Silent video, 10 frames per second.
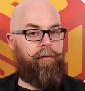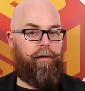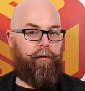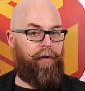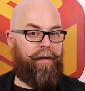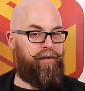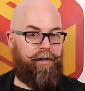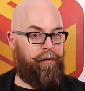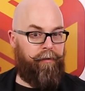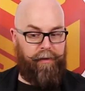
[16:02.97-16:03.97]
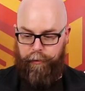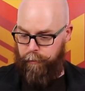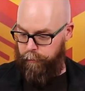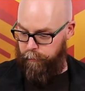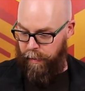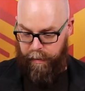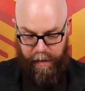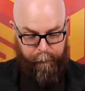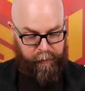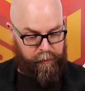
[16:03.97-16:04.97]
fantasy adventure that
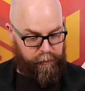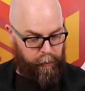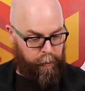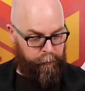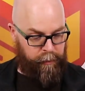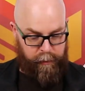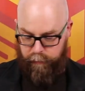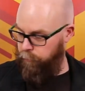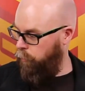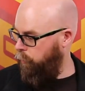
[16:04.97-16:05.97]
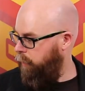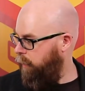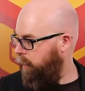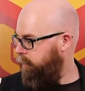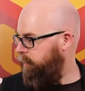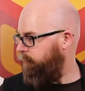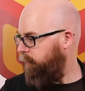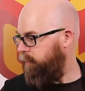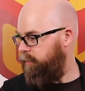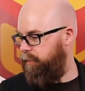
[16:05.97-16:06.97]
happens on these 4
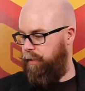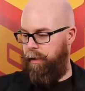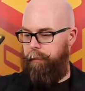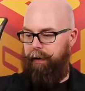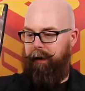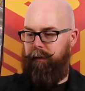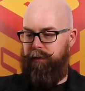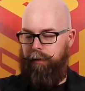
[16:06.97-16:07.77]
different panels.